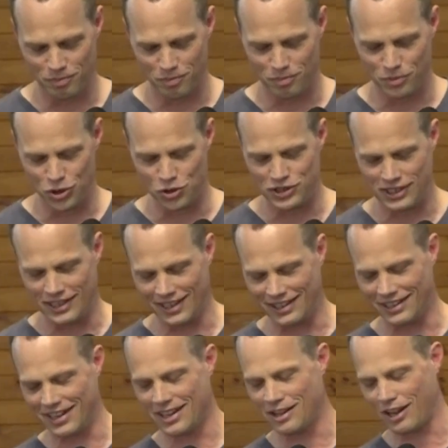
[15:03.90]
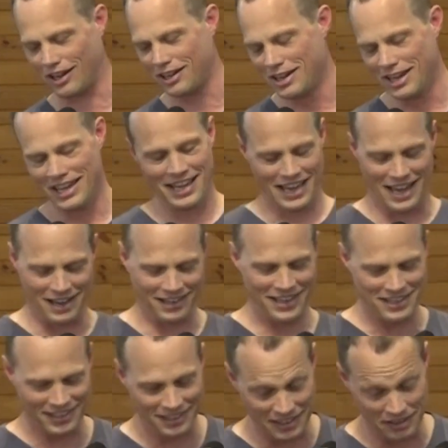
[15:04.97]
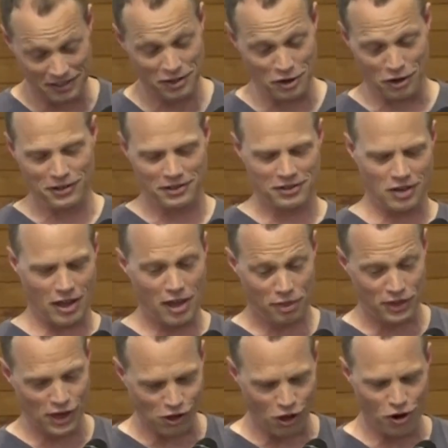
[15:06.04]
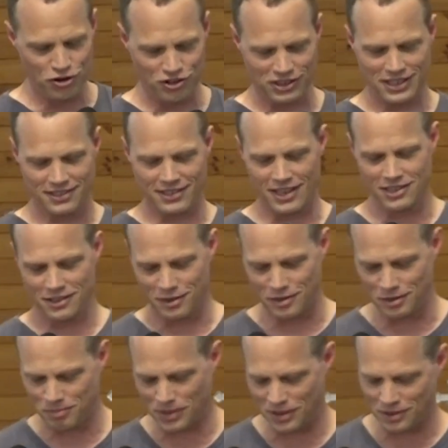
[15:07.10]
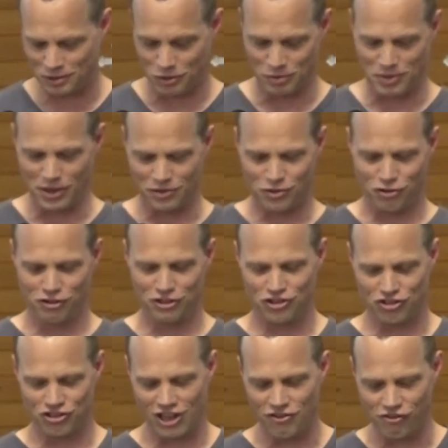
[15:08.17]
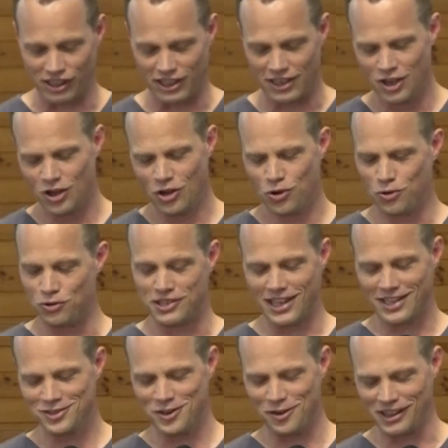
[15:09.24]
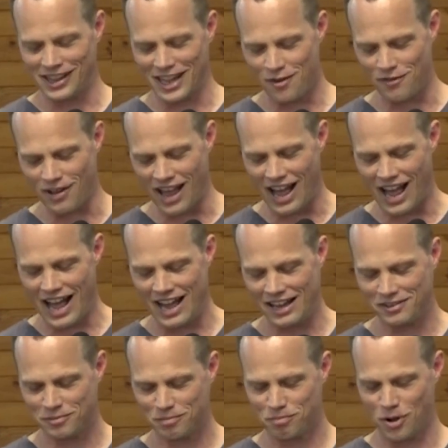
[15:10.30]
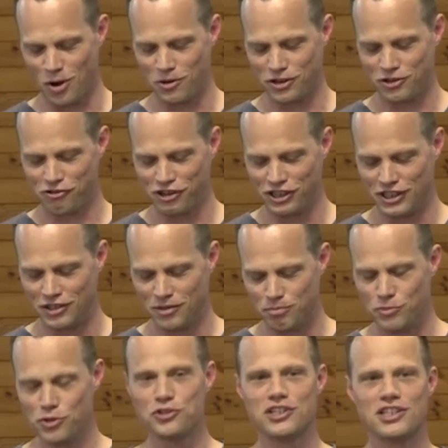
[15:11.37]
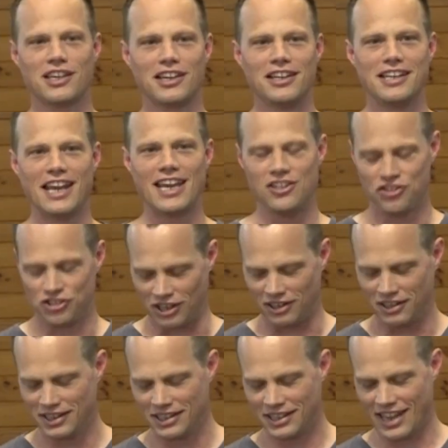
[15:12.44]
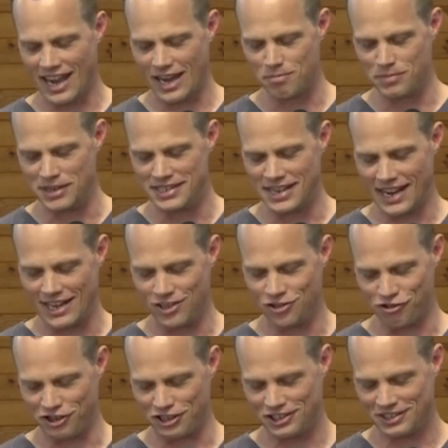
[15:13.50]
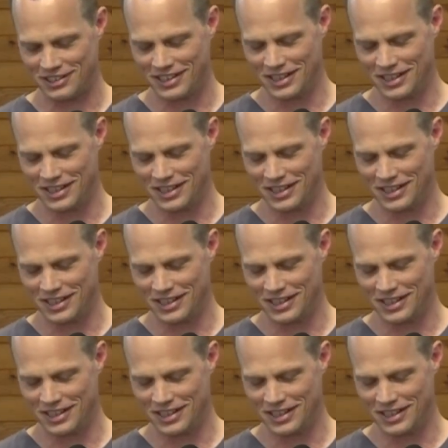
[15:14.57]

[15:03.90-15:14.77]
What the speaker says: beauty, and he's a theologian, he says, but this could be a Christian generally, who does not love art, poetry, music, and nature can be dangerous.